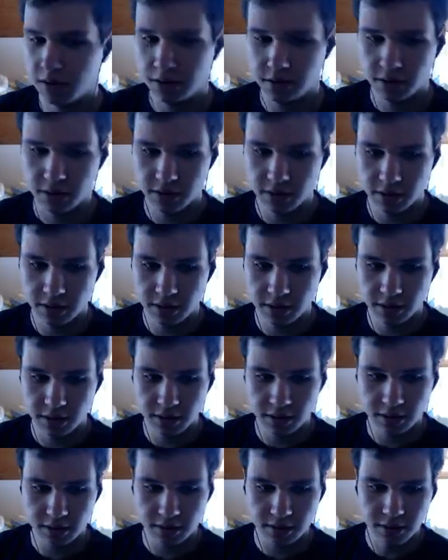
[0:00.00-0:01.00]

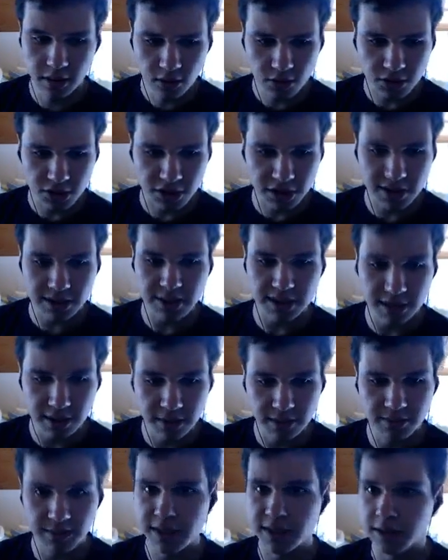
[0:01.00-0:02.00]
uh, no, she's
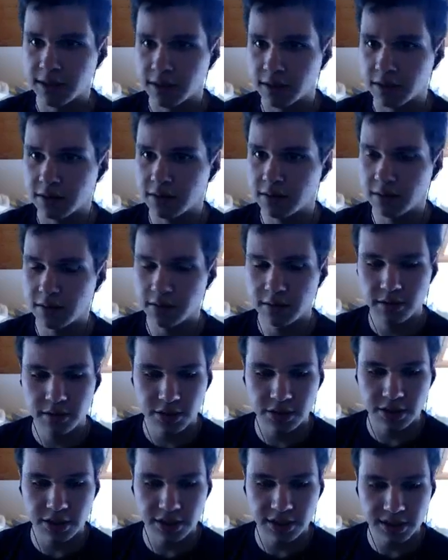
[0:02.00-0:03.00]
still missing.
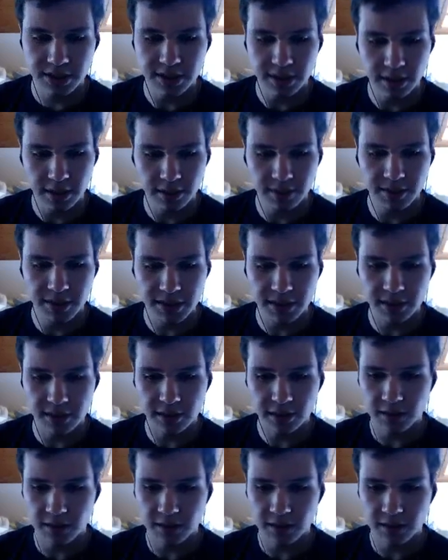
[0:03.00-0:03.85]
She's still missing.